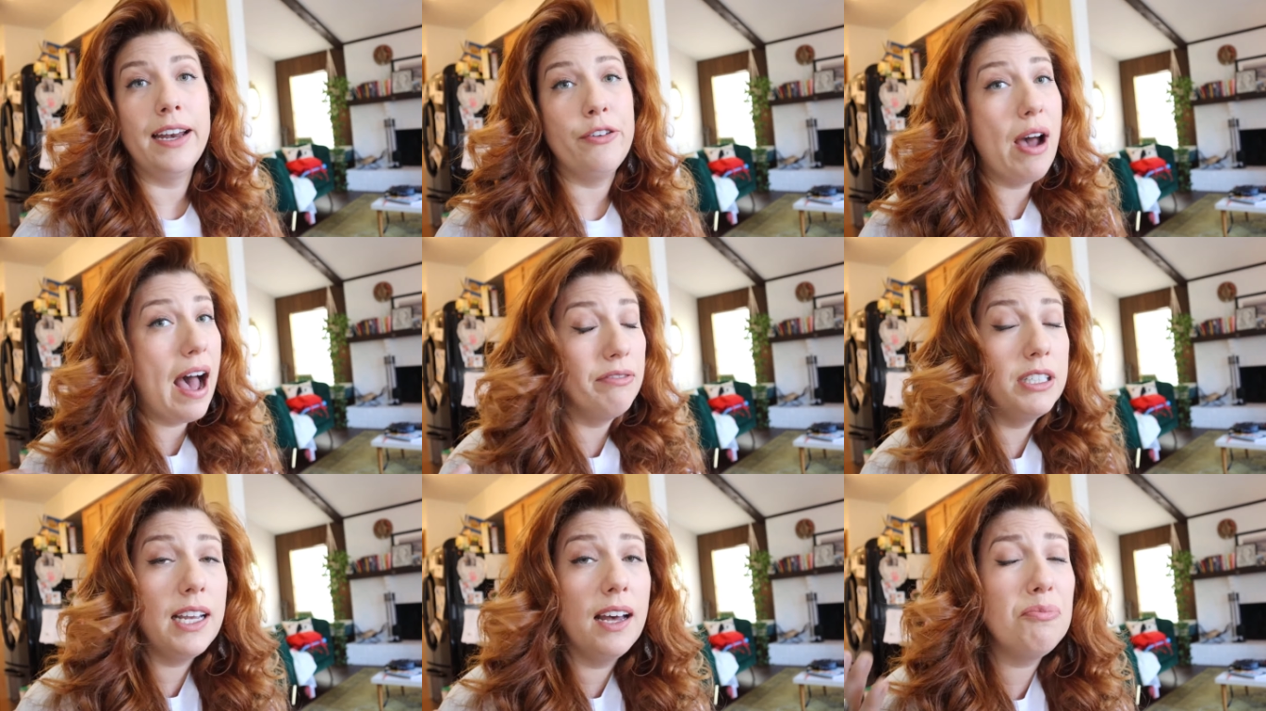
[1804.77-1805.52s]
and you
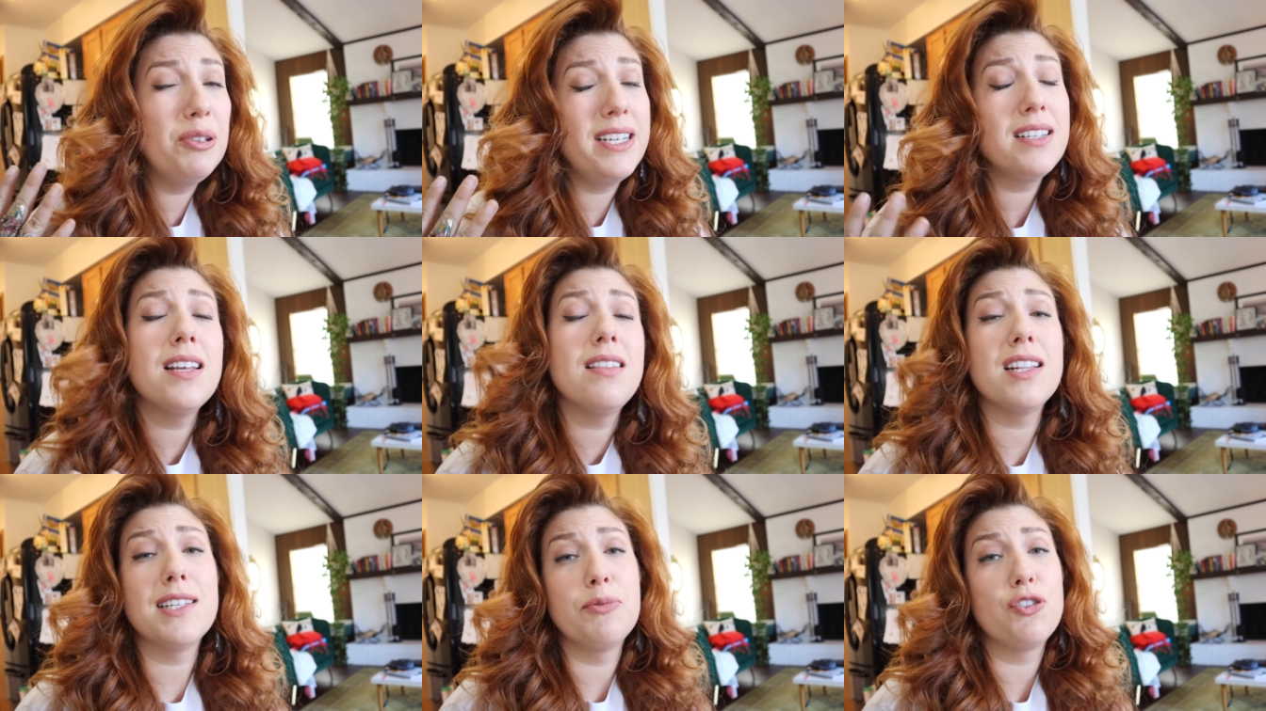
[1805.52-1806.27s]
haven't yet, please hit
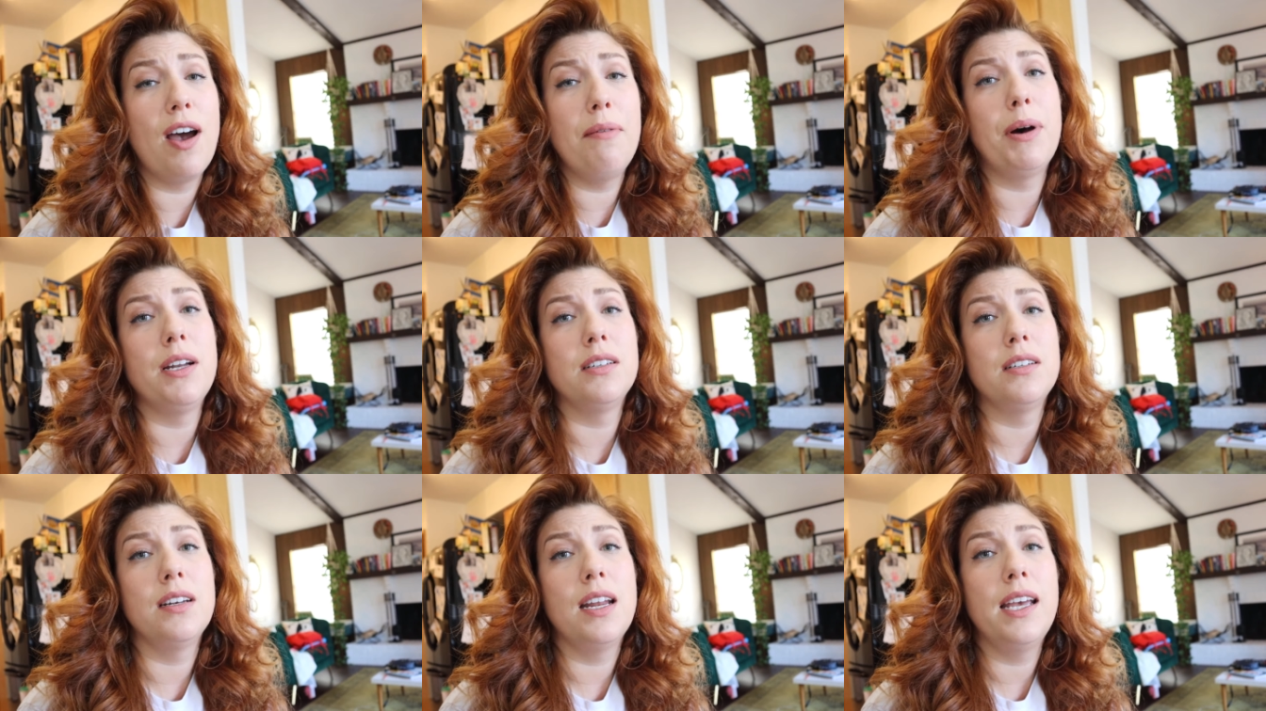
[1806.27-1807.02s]
that subscribe
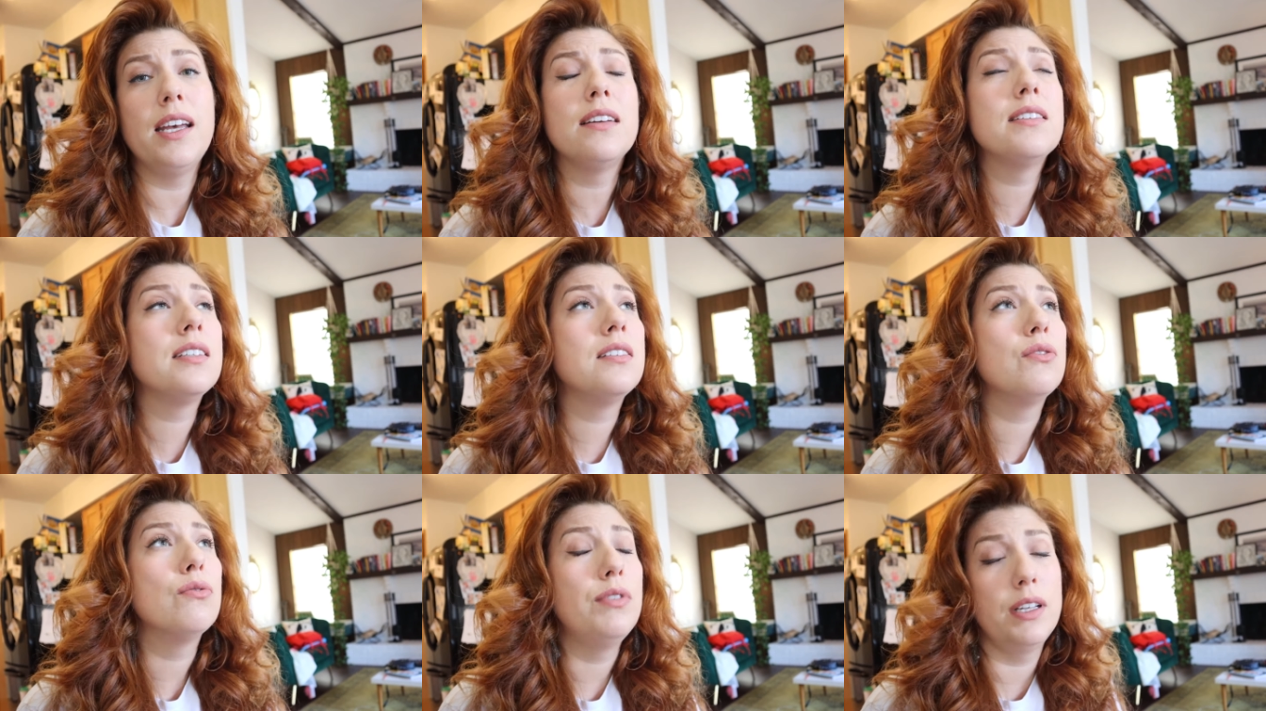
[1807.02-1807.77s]
button. It
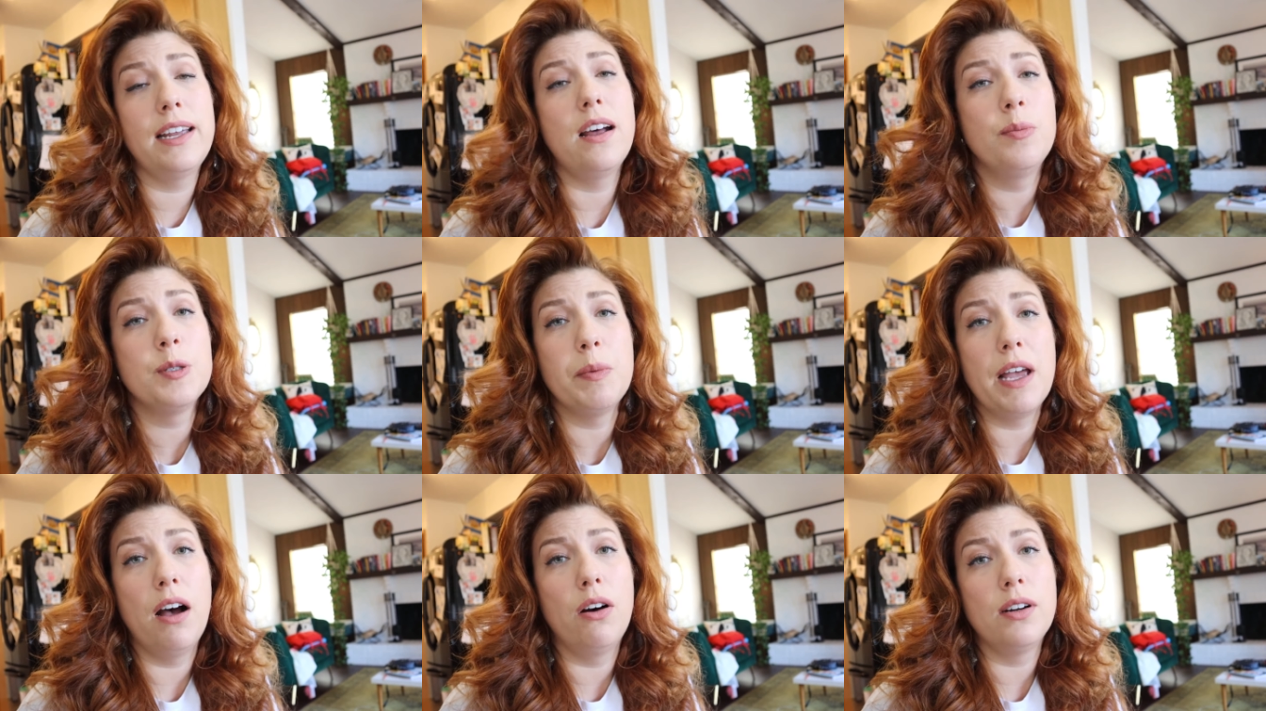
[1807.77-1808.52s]
really helps
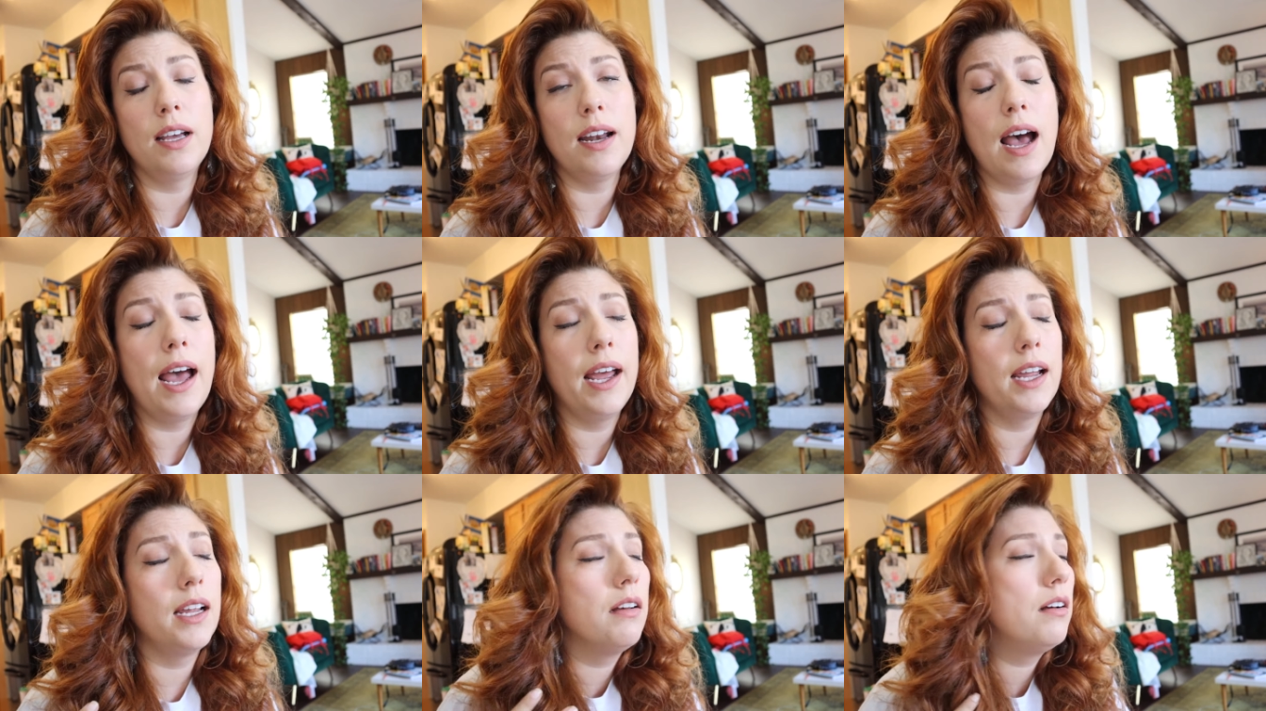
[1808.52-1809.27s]
me out. And
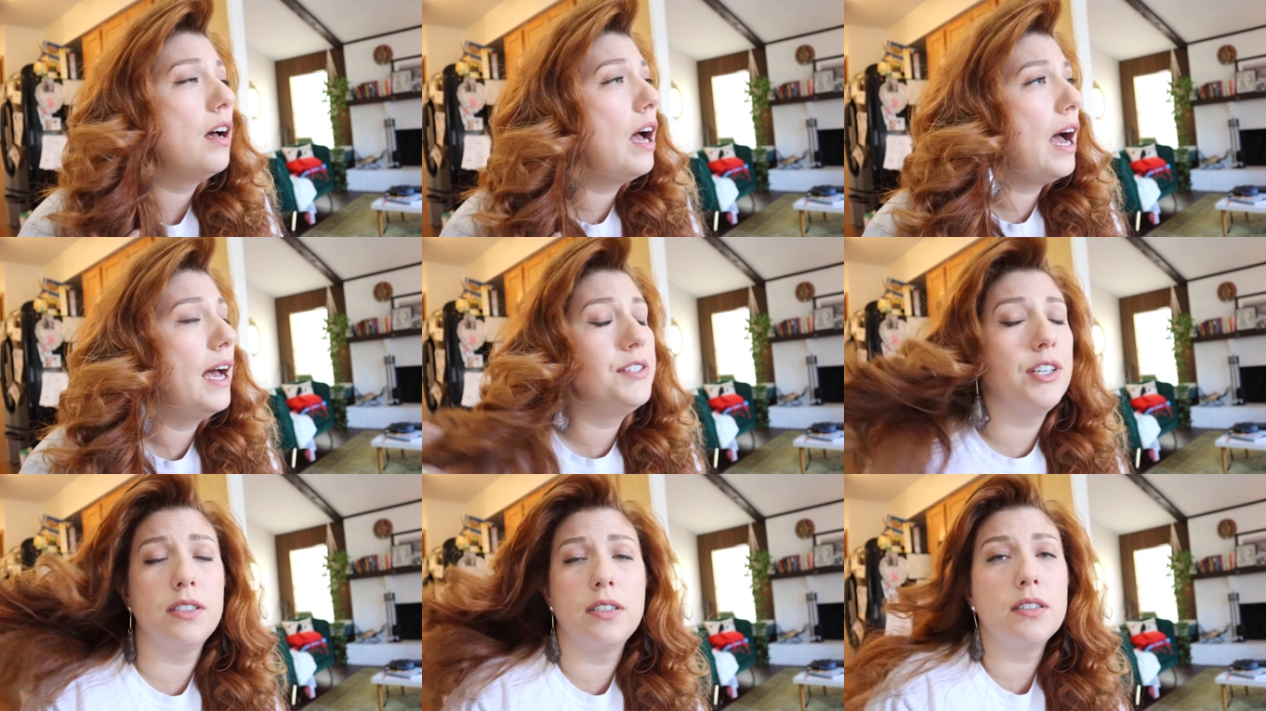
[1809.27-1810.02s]
I, I
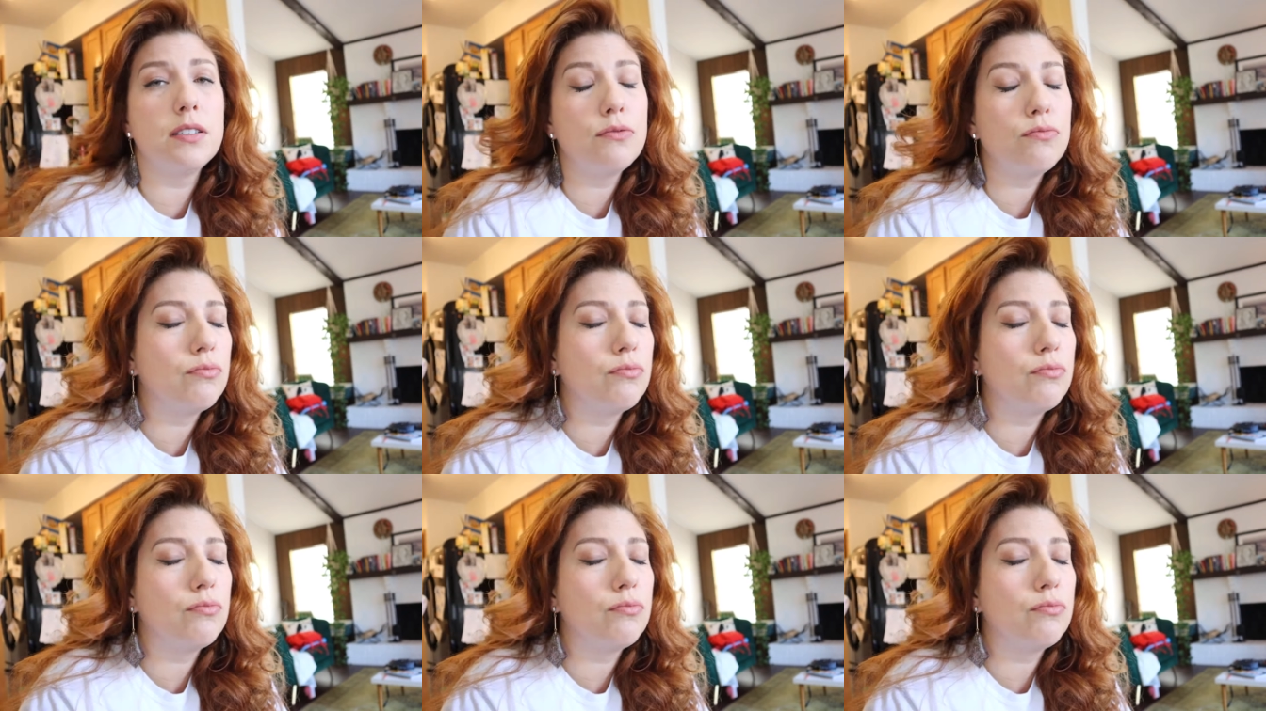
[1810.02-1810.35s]
just